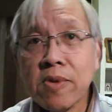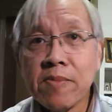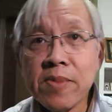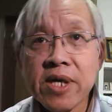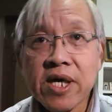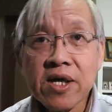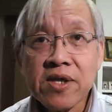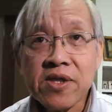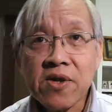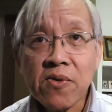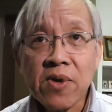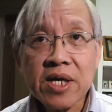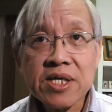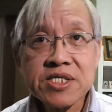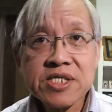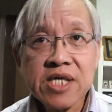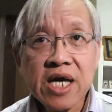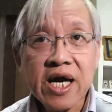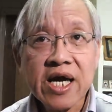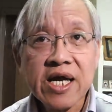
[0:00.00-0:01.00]
let me get on the right
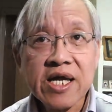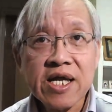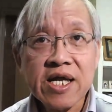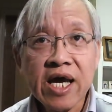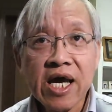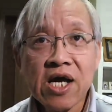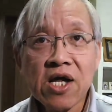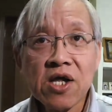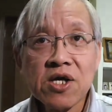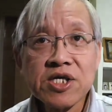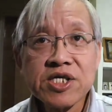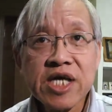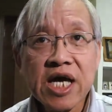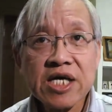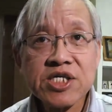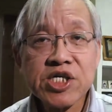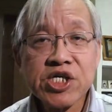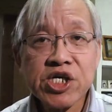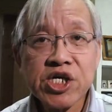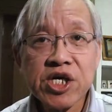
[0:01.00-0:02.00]
side. English as
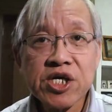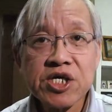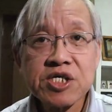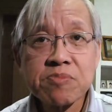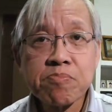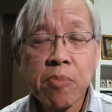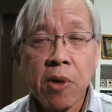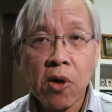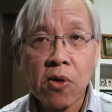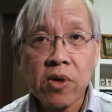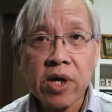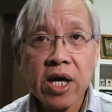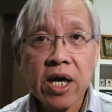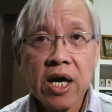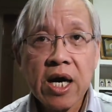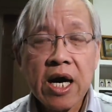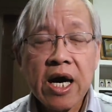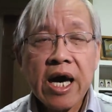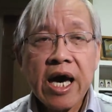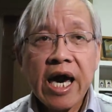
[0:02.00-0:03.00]
She Is Spoke.
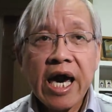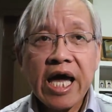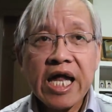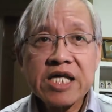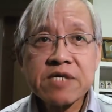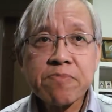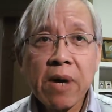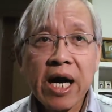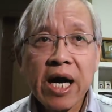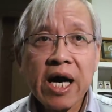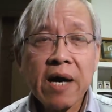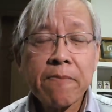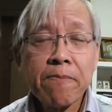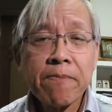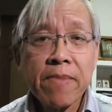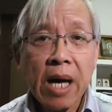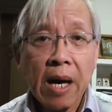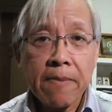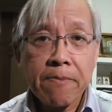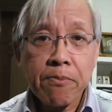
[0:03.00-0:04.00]
And it's by
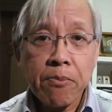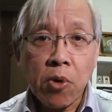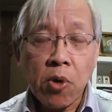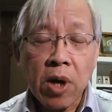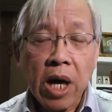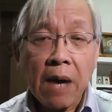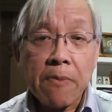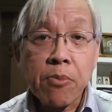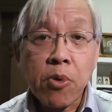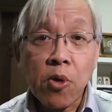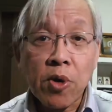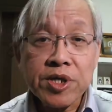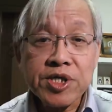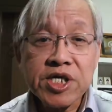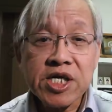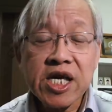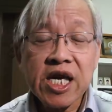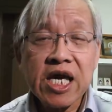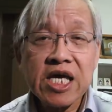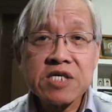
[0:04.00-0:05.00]
a
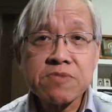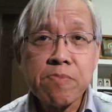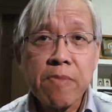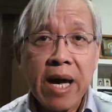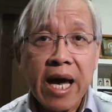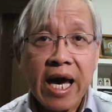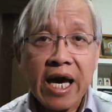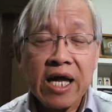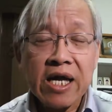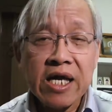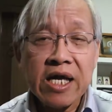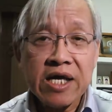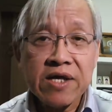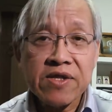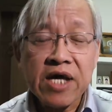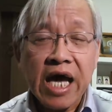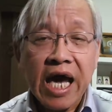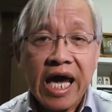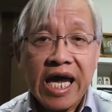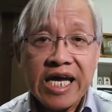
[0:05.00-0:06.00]
Portuguese man in
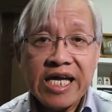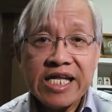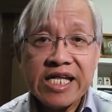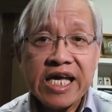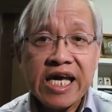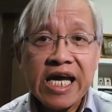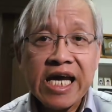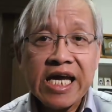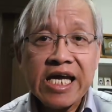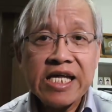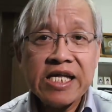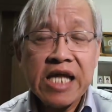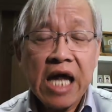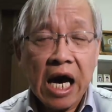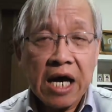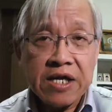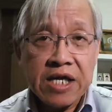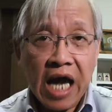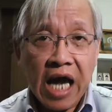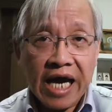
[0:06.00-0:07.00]
the
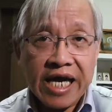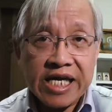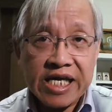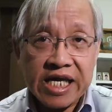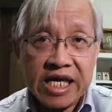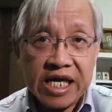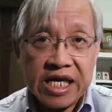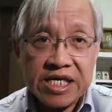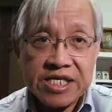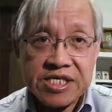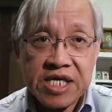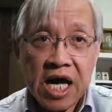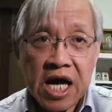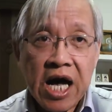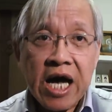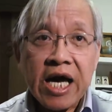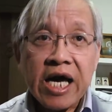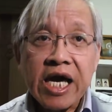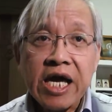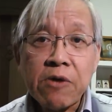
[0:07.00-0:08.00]
1890s.
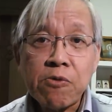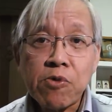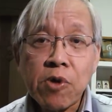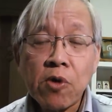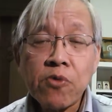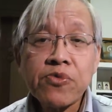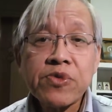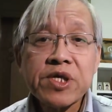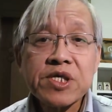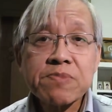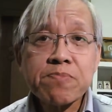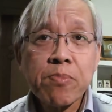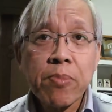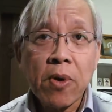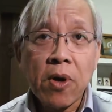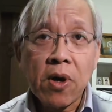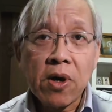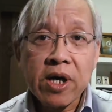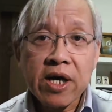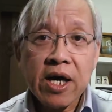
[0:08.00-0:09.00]
He wrote this
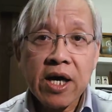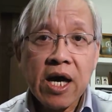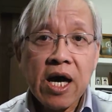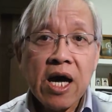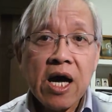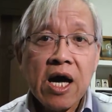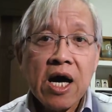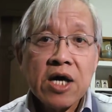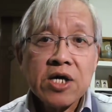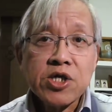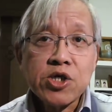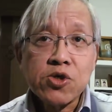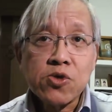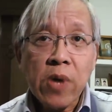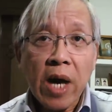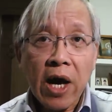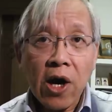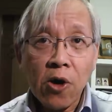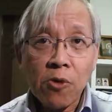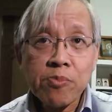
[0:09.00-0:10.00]
book to
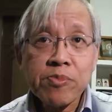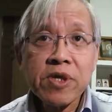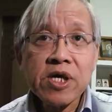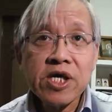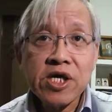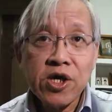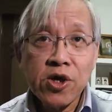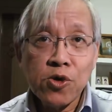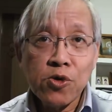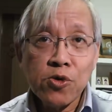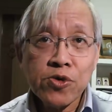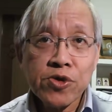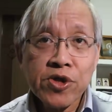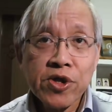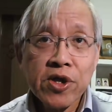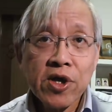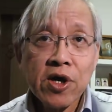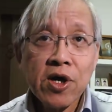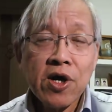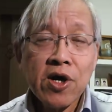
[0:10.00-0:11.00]
help the youth
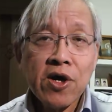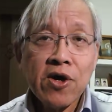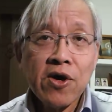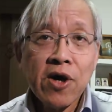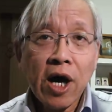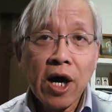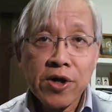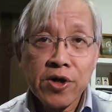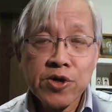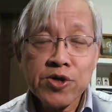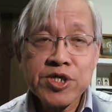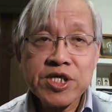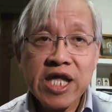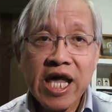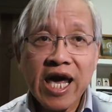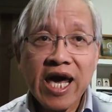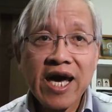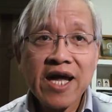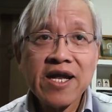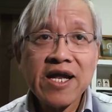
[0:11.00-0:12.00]

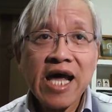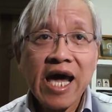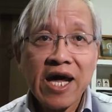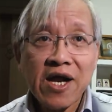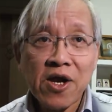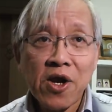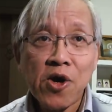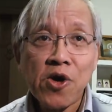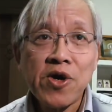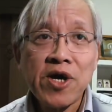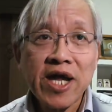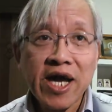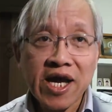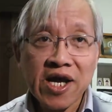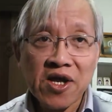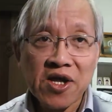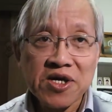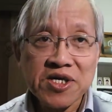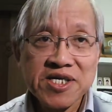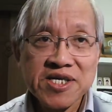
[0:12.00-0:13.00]
understand and learn
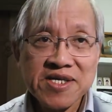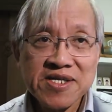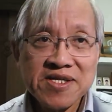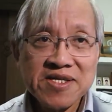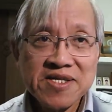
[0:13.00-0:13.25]
English.